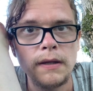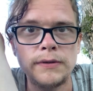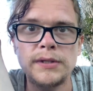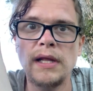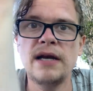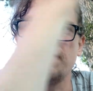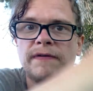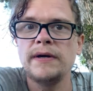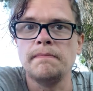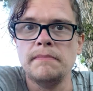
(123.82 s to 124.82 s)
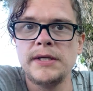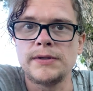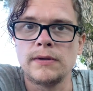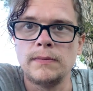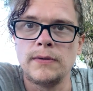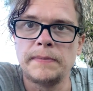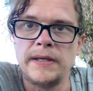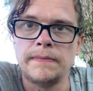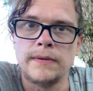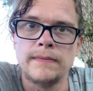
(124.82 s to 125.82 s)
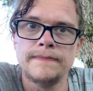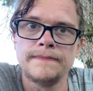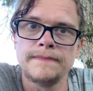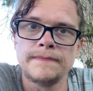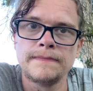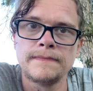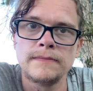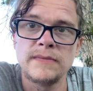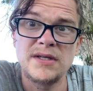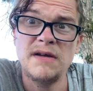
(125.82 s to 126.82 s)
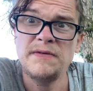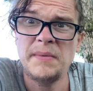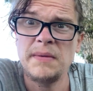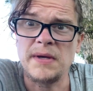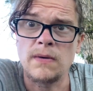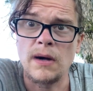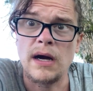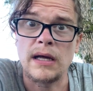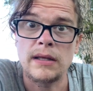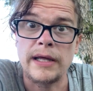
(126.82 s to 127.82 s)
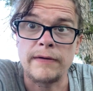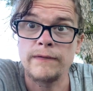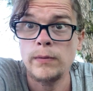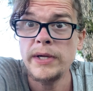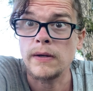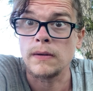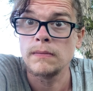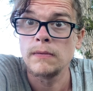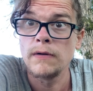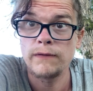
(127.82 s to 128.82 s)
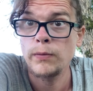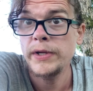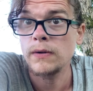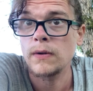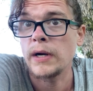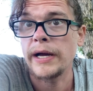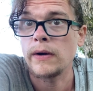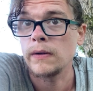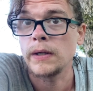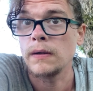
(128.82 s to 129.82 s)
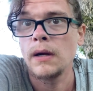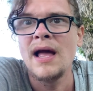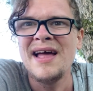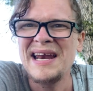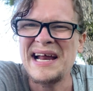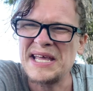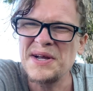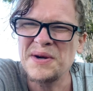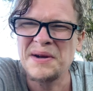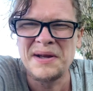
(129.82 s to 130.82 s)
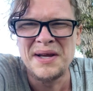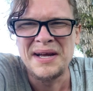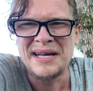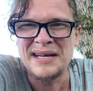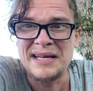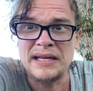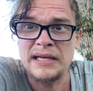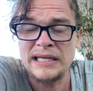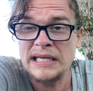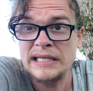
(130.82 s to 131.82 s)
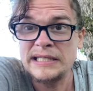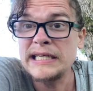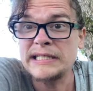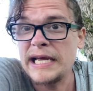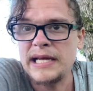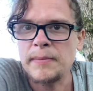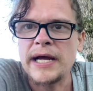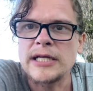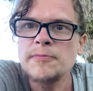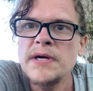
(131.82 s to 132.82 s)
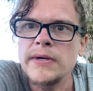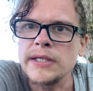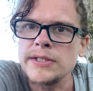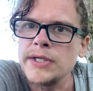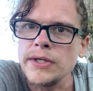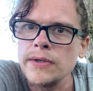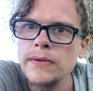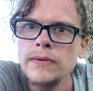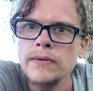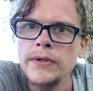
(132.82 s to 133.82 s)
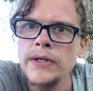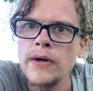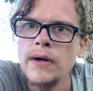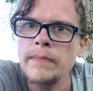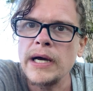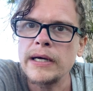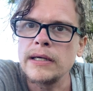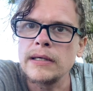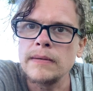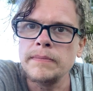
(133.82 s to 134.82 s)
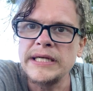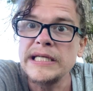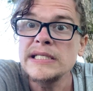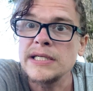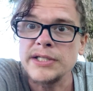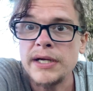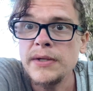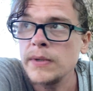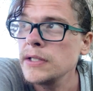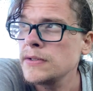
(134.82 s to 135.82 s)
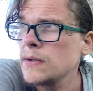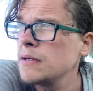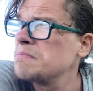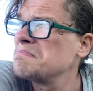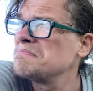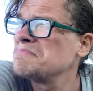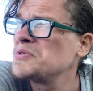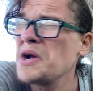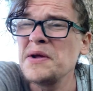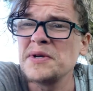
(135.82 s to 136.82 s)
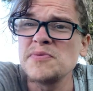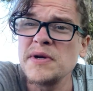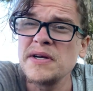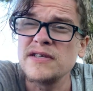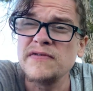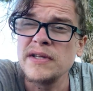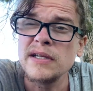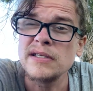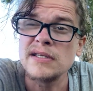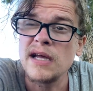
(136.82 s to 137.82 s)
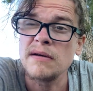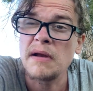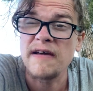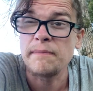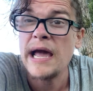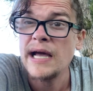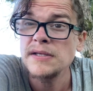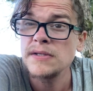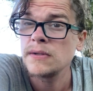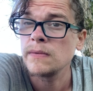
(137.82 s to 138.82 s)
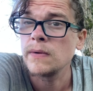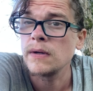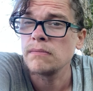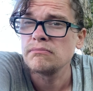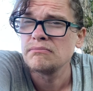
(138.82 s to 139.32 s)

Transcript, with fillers: there's a lot of very miserable people. It's enough to make me cry, like for real, for real cry earlier. Not here dictating my experience to you. You know, I'm not going to be disingenuous or try to experience feelings that have passed or